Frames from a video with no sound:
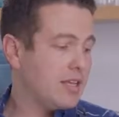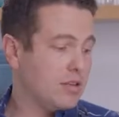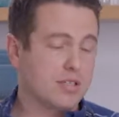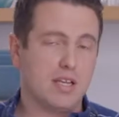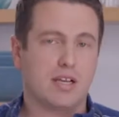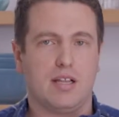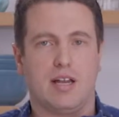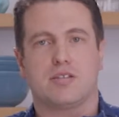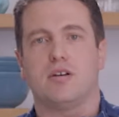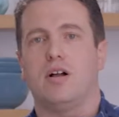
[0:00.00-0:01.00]
It looks like a
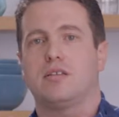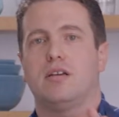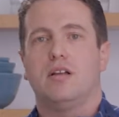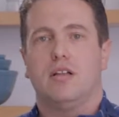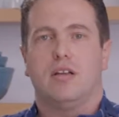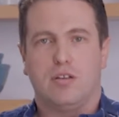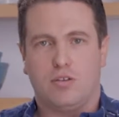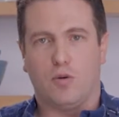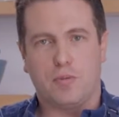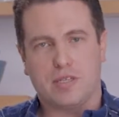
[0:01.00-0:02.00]
lot of salt.
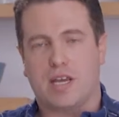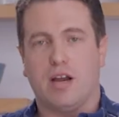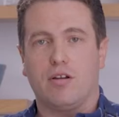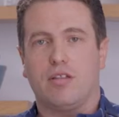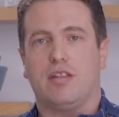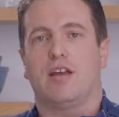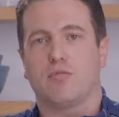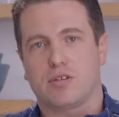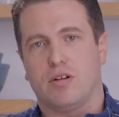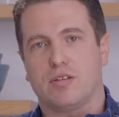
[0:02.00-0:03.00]
Don't be scared, the
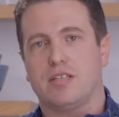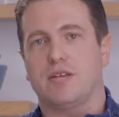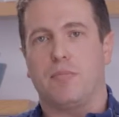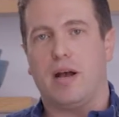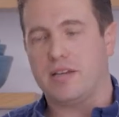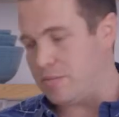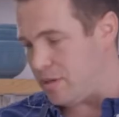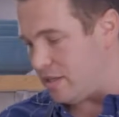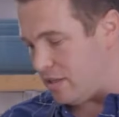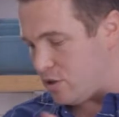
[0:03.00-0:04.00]
end result is
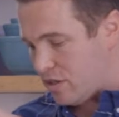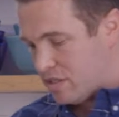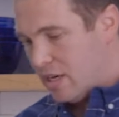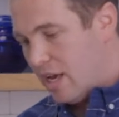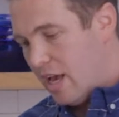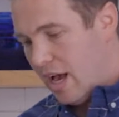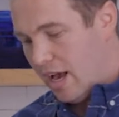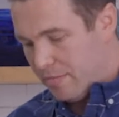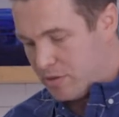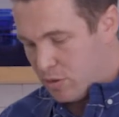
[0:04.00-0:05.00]
impossibly delicious.
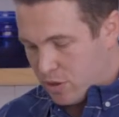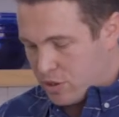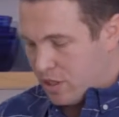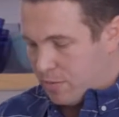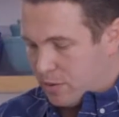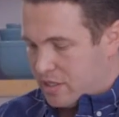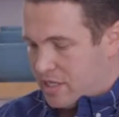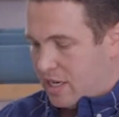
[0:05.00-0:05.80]
So we're just gonna put this